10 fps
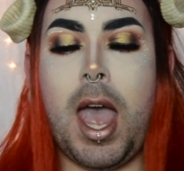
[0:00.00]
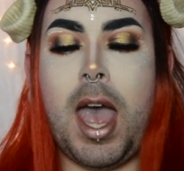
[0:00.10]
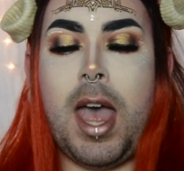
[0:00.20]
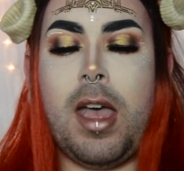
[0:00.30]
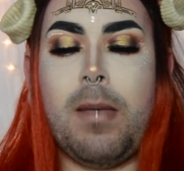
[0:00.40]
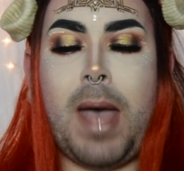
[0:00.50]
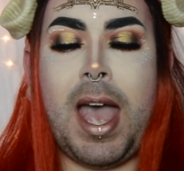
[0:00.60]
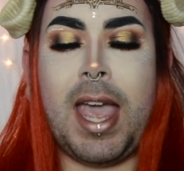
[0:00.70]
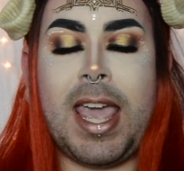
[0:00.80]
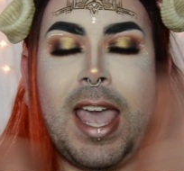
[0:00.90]

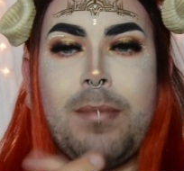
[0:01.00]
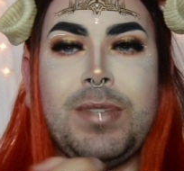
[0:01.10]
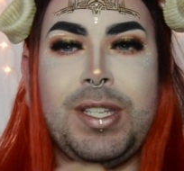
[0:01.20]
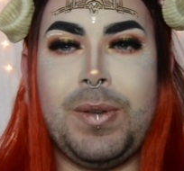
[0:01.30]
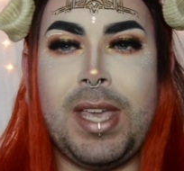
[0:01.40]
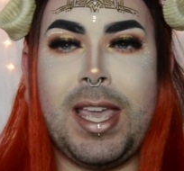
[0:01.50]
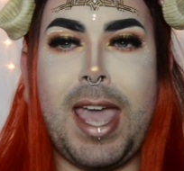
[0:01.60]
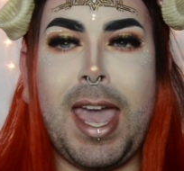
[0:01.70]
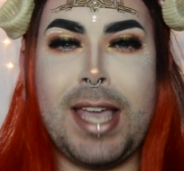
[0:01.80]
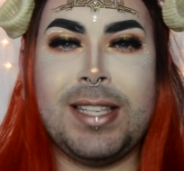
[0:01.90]
I am doing
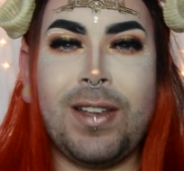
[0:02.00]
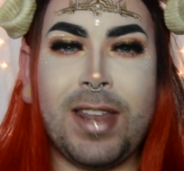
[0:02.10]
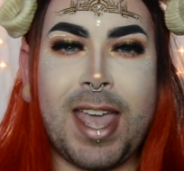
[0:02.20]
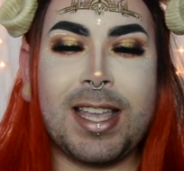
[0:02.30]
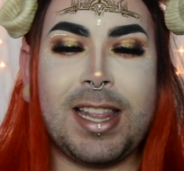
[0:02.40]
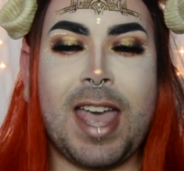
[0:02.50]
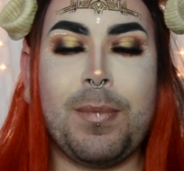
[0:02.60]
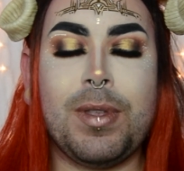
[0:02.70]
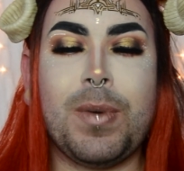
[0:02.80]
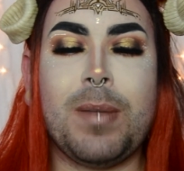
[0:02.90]
a Zodiac collab
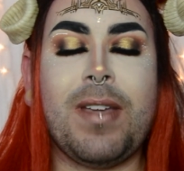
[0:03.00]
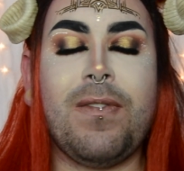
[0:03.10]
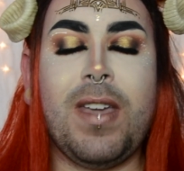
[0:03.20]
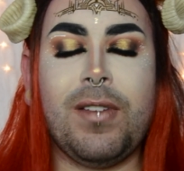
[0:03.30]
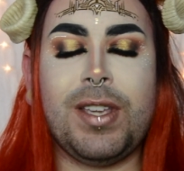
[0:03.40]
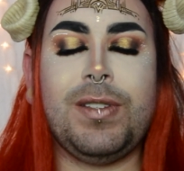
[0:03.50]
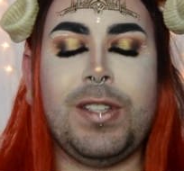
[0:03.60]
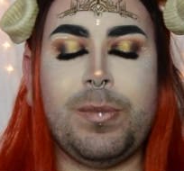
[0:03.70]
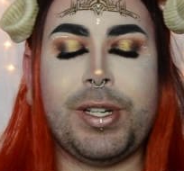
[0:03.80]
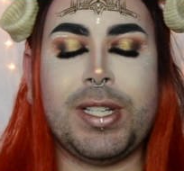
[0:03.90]
with one of my favorite
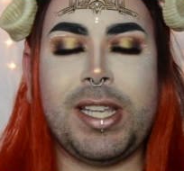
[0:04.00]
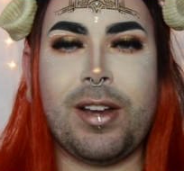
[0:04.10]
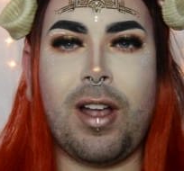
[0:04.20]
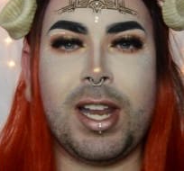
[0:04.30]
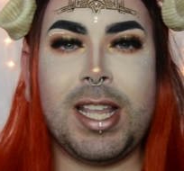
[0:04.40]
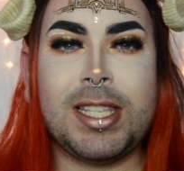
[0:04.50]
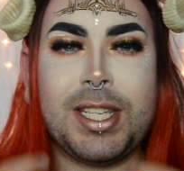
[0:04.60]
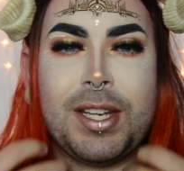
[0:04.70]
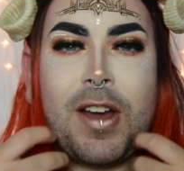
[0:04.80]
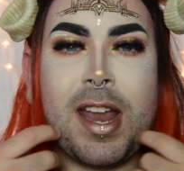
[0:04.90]
YouTubers here on
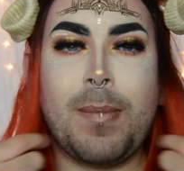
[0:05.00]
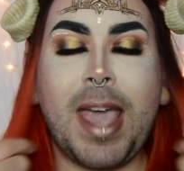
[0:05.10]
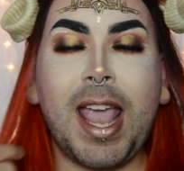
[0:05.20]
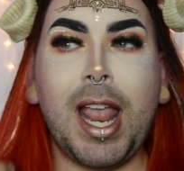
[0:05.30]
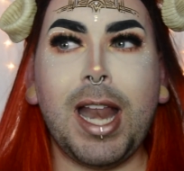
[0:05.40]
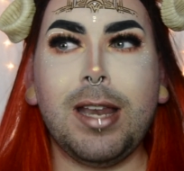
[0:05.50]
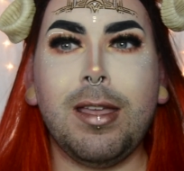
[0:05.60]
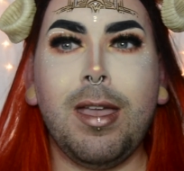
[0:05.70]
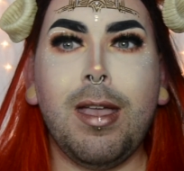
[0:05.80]
Instagram and